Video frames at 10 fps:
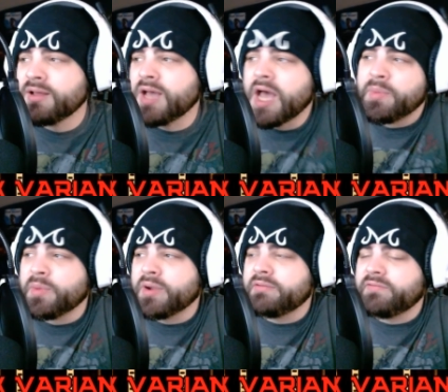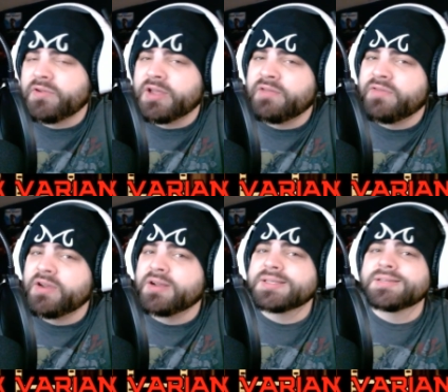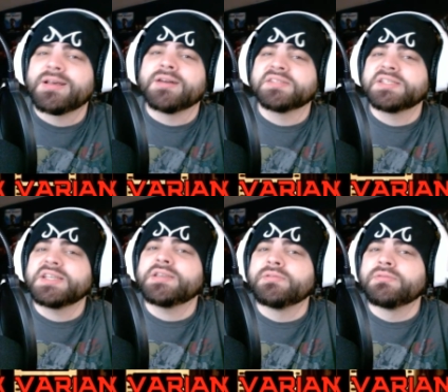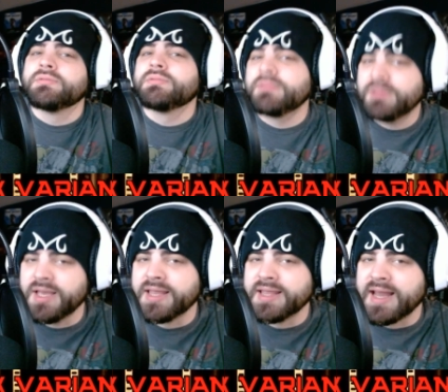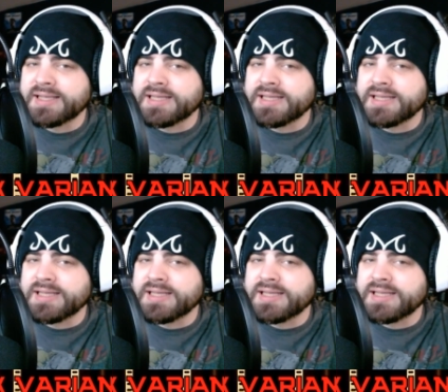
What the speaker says: I've been Brent for Geek Variants. I'll see you in the next